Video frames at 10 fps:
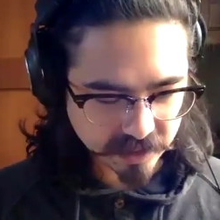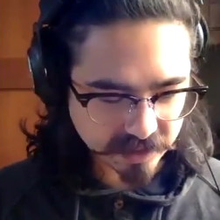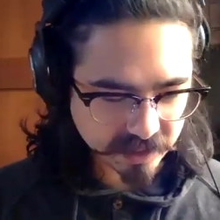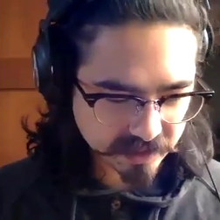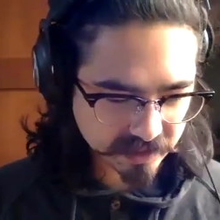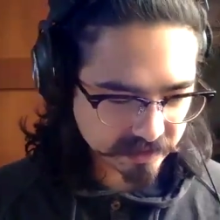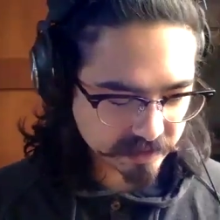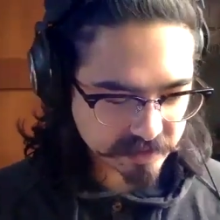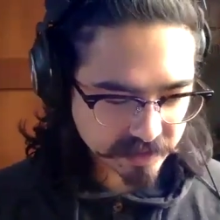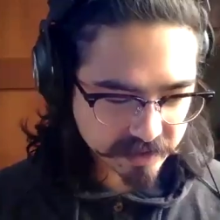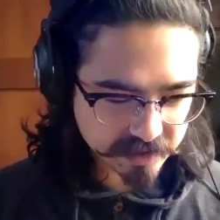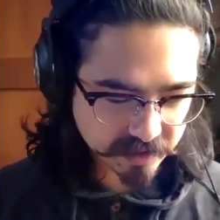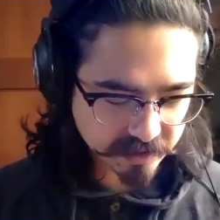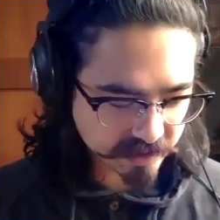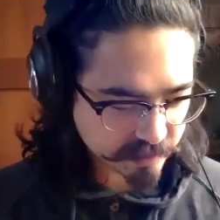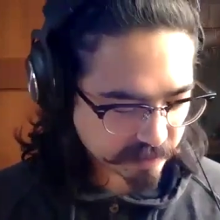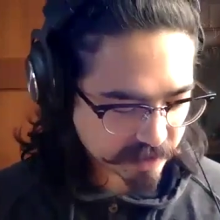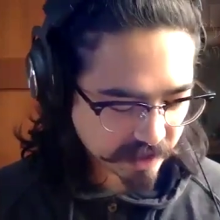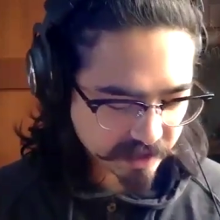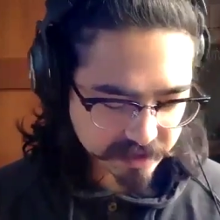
I kind of like those years. They're the years where you're trying to